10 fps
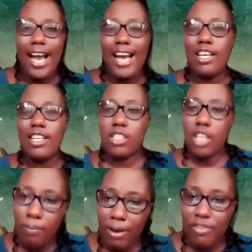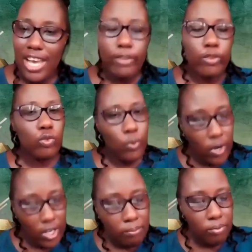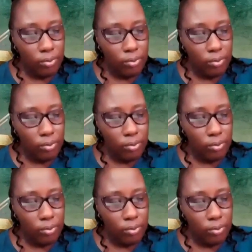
and on top of that, thrown in